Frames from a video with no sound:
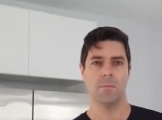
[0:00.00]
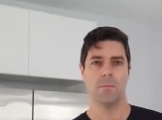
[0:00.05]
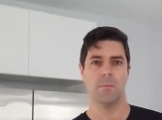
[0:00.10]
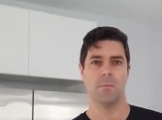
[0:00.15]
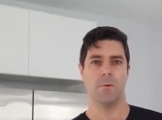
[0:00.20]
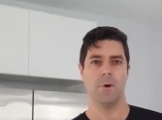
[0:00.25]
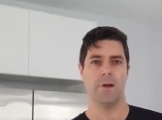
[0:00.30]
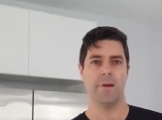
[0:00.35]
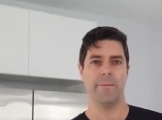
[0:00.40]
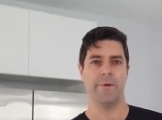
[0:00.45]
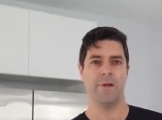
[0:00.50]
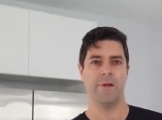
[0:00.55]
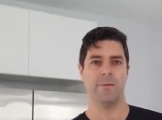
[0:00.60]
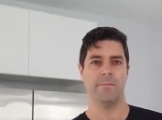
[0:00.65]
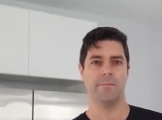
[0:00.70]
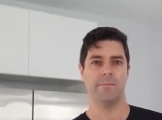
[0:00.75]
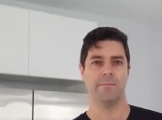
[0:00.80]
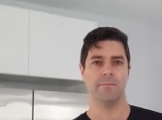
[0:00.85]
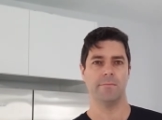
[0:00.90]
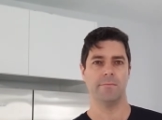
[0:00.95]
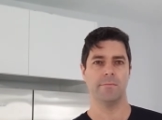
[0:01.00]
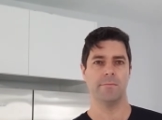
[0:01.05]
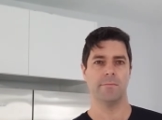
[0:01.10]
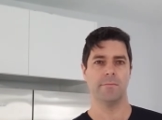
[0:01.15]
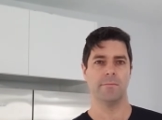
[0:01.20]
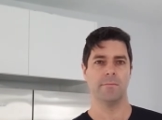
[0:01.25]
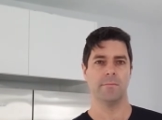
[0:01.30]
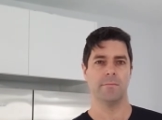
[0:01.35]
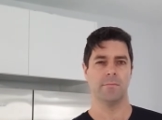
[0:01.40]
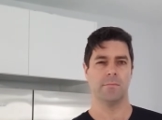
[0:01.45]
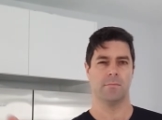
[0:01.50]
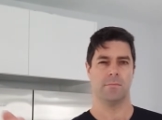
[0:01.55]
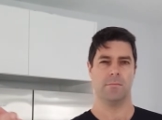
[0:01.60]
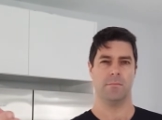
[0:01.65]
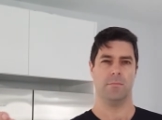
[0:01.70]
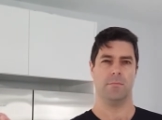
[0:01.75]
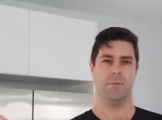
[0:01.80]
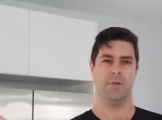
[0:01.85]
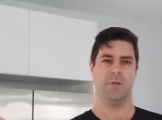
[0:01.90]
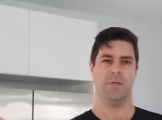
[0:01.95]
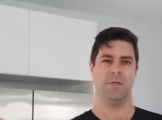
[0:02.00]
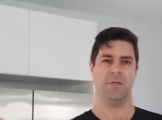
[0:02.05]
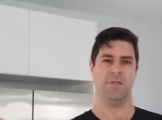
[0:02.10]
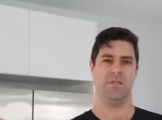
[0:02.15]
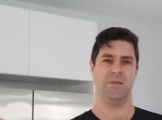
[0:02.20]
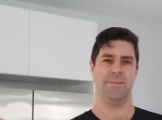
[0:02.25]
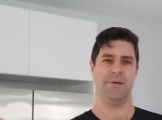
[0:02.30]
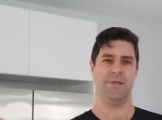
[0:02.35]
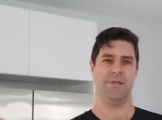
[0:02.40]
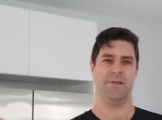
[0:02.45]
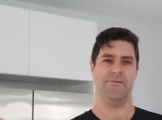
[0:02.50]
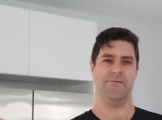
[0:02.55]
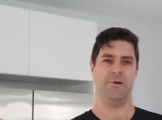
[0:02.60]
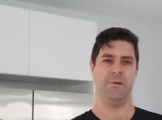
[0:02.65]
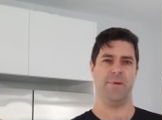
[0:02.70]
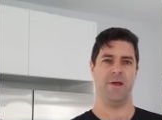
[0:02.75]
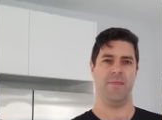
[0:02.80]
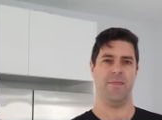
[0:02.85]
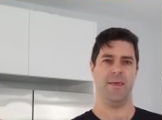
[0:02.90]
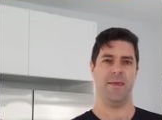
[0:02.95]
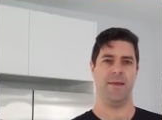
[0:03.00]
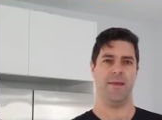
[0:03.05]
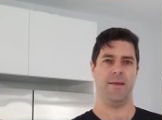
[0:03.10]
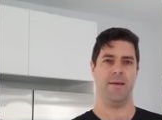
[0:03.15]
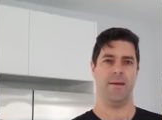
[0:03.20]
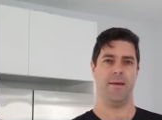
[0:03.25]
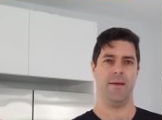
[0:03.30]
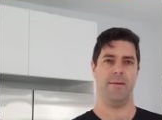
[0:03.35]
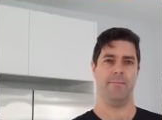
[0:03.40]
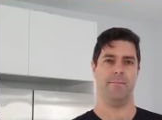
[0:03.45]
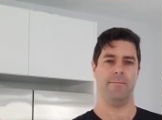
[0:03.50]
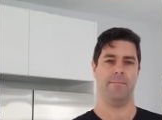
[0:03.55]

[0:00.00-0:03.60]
wait a minute, is there something different about that guy?